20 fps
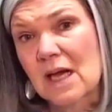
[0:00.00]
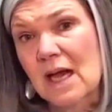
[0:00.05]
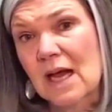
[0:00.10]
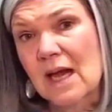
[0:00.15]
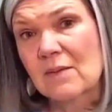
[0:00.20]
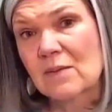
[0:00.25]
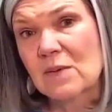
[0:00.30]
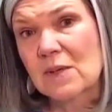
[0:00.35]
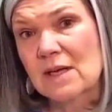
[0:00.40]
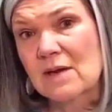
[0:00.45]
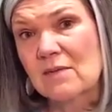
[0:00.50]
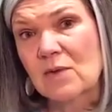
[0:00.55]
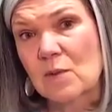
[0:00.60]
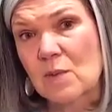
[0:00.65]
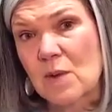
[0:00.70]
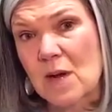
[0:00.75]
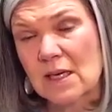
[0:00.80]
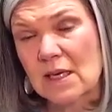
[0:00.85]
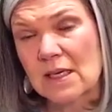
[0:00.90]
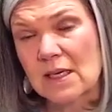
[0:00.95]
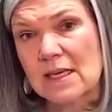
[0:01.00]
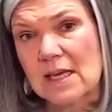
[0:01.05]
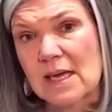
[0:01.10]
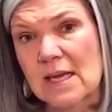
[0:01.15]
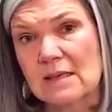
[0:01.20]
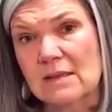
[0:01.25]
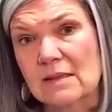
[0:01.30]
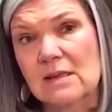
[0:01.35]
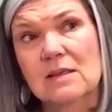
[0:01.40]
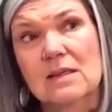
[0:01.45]
I would never walk
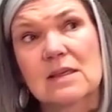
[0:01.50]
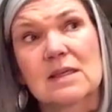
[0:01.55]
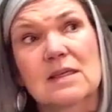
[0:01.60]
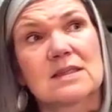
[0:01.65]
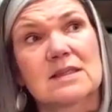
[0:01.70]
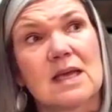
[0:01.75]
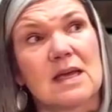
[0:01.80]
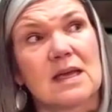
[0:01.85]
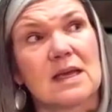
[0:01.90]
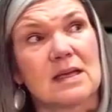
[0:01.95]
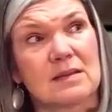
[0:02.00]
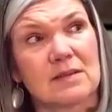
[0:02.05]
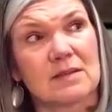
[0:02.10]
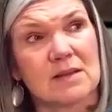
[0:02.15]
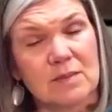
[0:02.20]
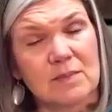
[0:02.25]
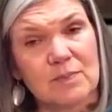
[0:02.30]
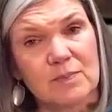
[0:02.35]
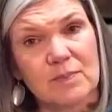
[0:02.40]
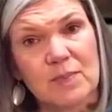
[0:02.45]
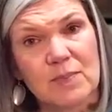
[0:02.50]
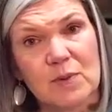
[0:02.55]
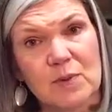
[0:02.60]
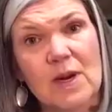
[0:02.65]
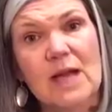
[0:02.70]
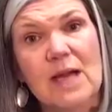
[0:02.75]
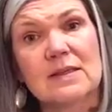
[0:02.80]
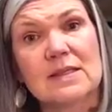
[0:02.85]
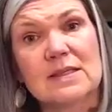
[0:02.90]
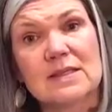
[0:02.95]
again because the
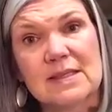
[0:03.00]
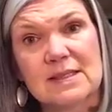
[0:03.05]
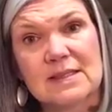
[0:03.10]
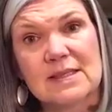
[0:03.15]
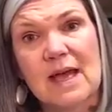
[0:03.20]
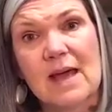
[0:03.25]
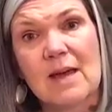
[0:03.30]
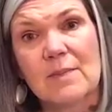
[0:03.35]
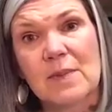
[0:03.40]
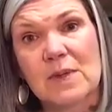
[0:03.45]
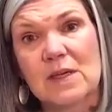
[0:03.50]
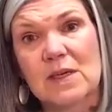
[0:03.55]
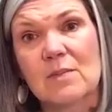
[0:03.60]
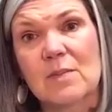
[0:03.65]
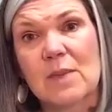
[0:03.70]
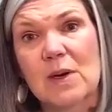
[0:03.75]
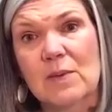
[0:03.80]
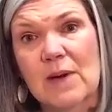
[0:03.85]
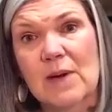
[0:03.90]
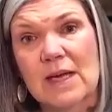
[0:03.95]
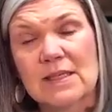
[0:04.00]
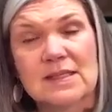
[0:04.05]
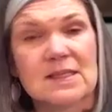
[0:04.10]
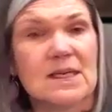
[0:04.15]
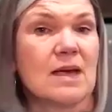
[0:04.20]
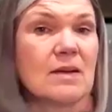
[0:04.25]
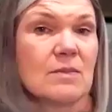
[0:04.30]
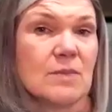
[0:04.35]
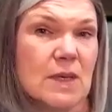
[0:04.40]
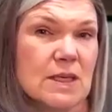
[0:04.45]
paralysis happened on my right
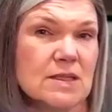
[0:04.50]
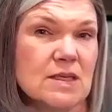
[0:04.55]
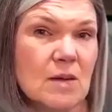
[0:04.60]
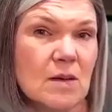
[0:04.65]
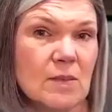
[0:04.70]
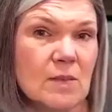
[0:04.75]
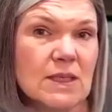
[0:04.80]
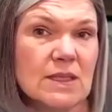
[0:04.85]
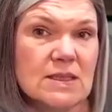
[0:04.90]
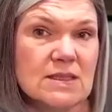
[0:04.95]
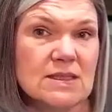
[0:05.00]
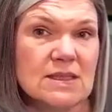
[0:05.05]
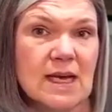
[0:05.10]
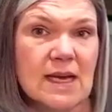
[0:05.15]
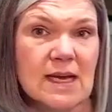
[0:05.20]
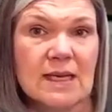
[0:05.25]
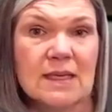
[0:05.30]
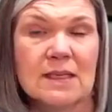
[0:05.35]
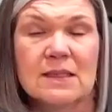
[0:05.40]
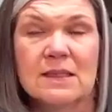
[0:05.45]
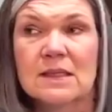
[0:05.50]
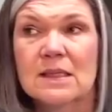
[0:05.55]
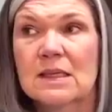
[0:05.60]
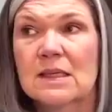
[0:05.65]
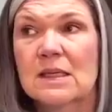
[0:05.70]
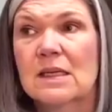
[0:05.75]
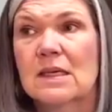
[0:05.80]
side, my dominant side.